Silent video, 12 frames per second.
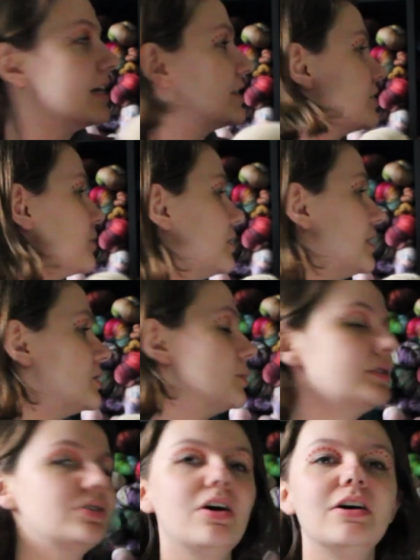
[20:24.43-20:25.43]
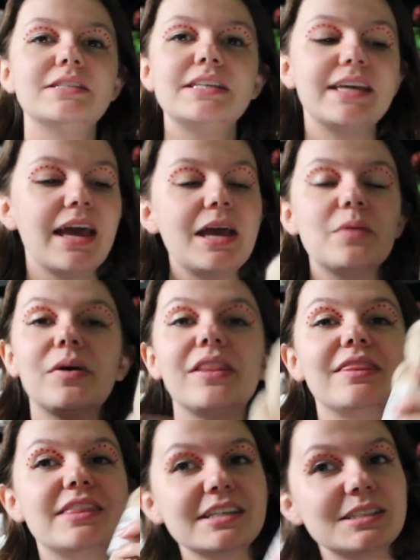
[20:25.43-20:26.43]
So these ones are all DK,
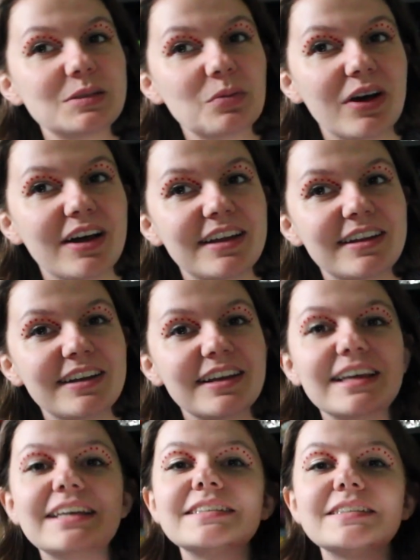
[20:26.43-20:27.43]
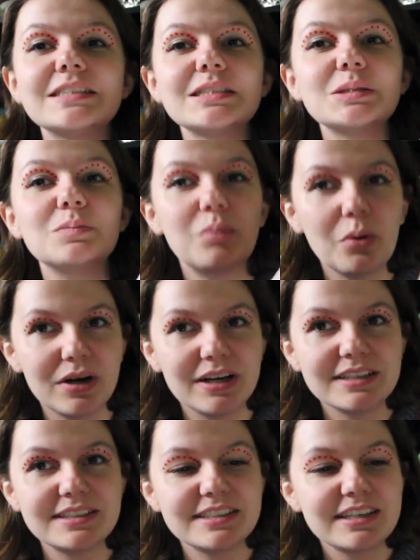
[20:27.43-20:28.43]
but this one is
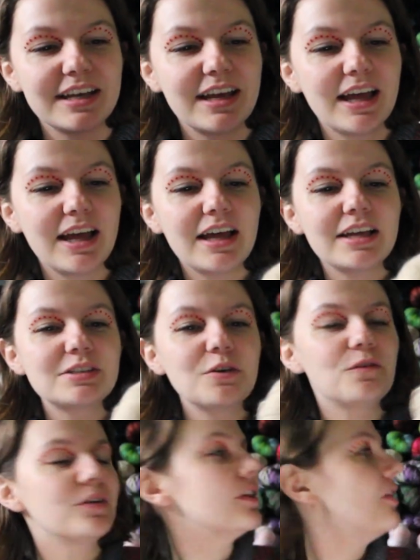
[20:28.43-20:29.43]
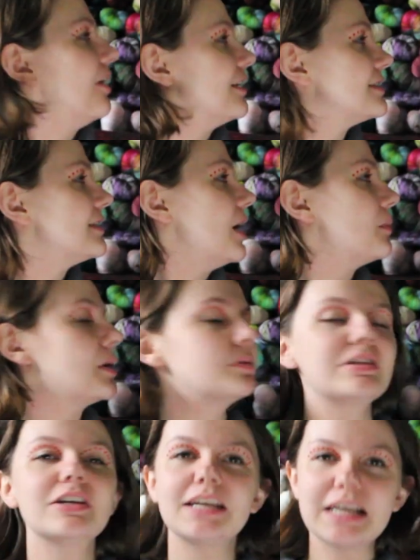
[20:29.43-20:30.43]
Sport. So for the longest time I
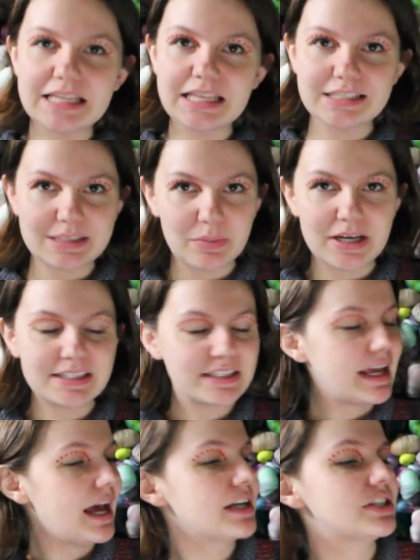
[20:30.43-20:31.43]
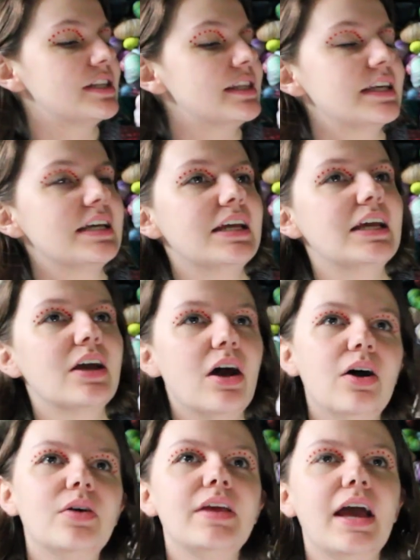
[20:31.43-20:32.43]
was looking at this in my stash and thinking,
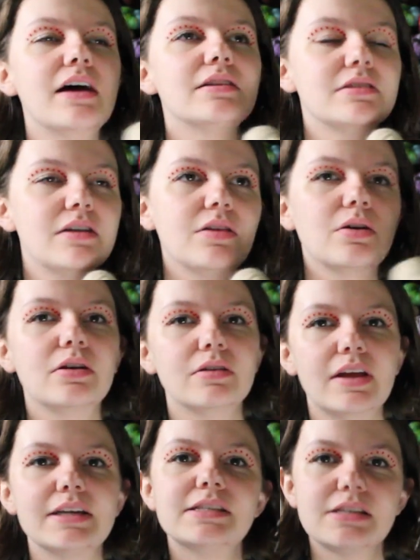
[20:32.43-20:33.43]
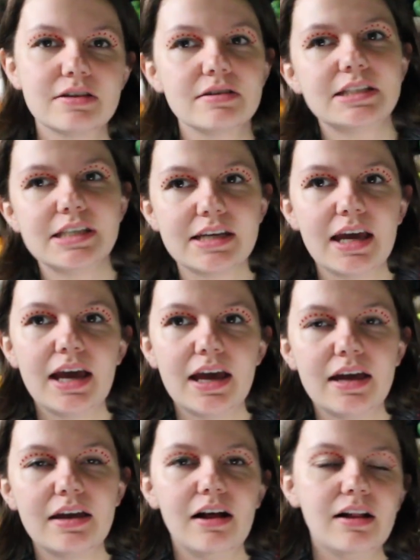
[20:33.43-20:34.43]
oh yeah, it's another like single
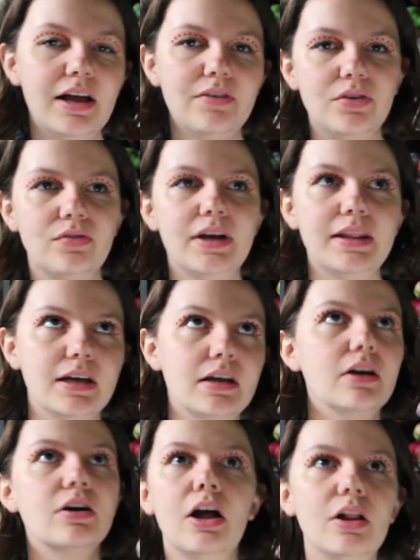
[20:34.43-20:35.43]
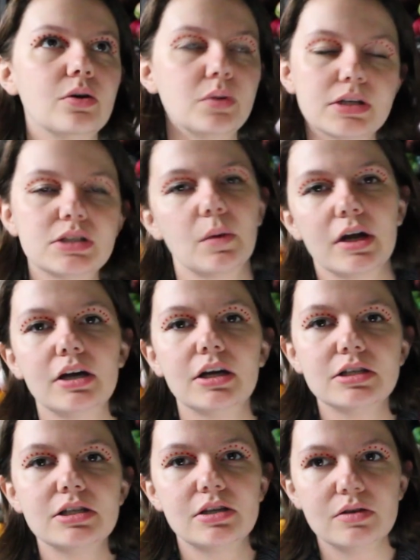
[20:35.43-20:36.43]
DK, I'll have to find like a colorwork
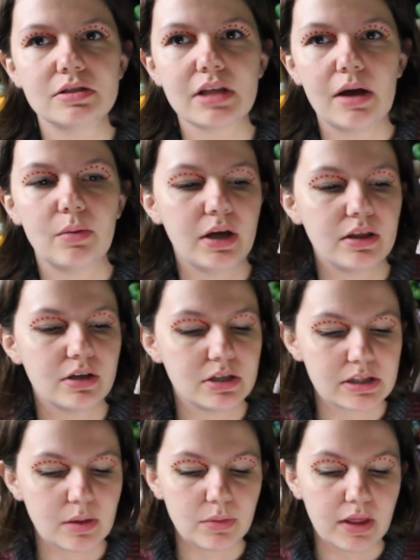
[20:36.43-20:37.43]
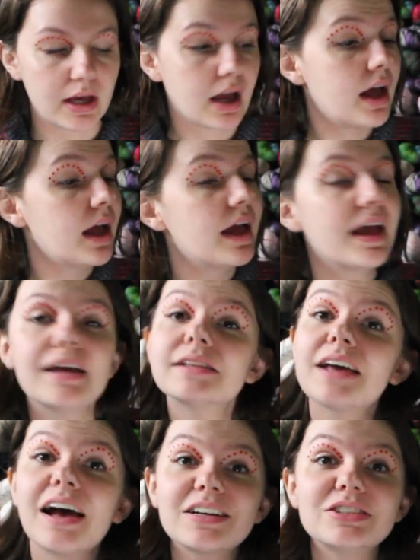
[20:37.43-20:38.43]
sweater to use that with or something.
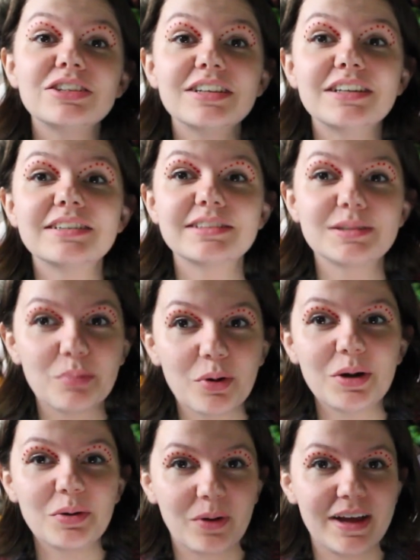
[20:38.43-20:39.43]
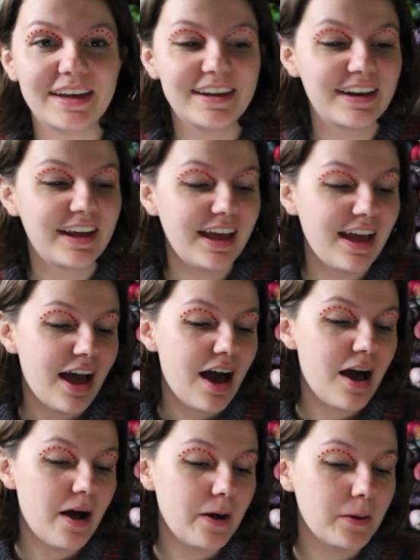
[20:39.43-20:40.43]
It's actually a Sport weight.
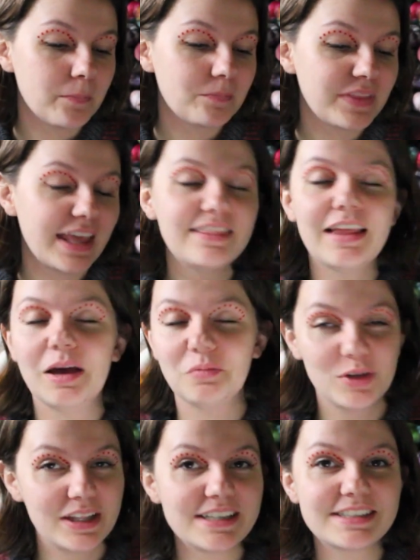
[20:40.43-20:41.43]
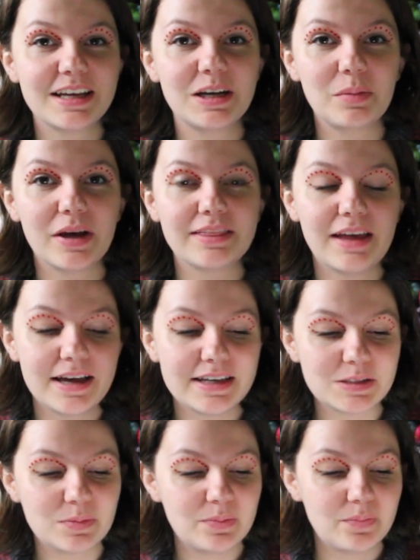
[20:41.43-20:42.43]
And I'm really excited about that
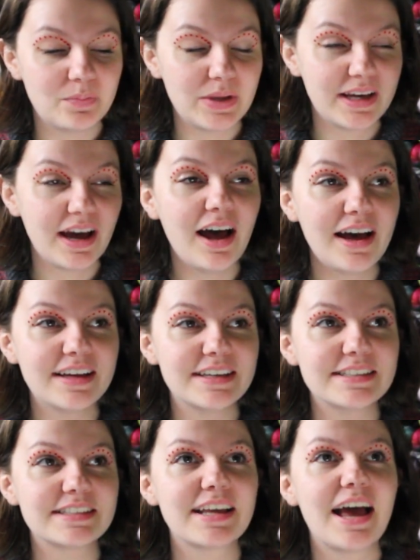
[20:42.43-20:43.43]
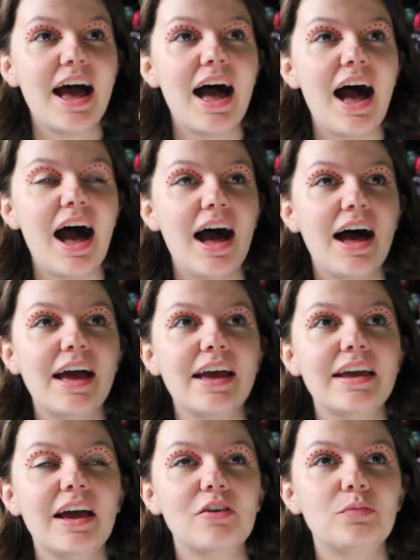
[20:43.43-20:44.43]
is because
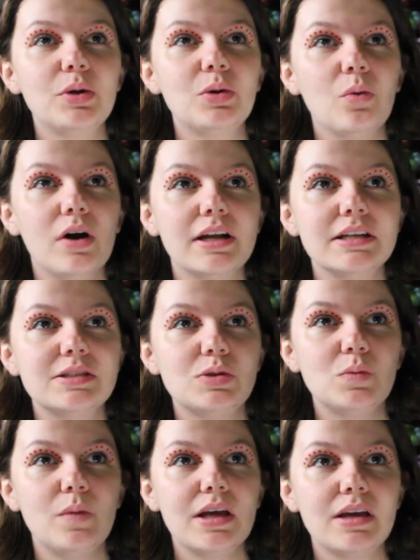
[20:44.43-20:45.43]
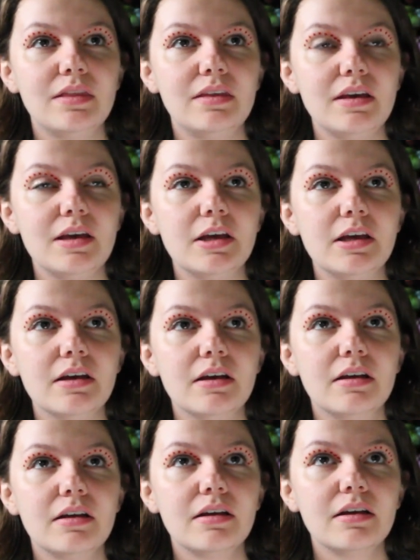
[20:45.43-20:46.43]
I have been wanting to make the,
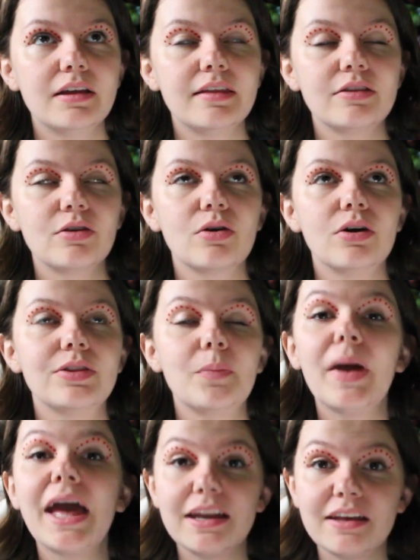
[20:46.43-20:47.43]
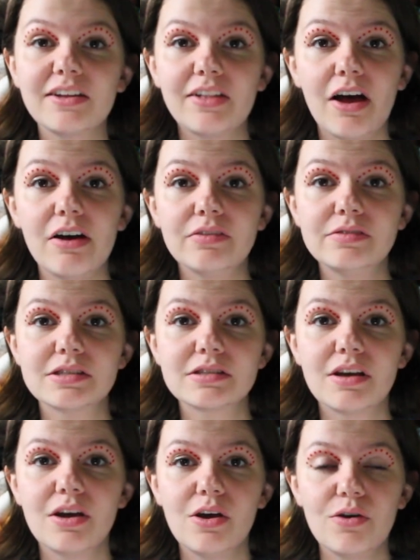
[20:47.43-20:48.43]
I think they're called the penny gloves
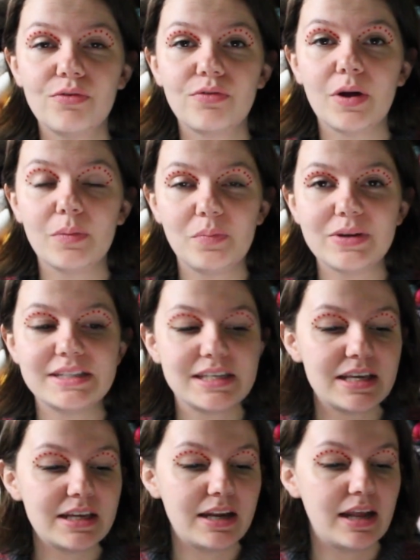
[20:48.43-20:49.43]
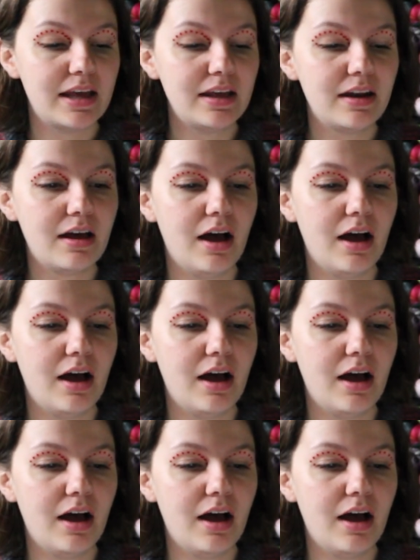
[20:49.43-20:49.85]
from Petite Knit.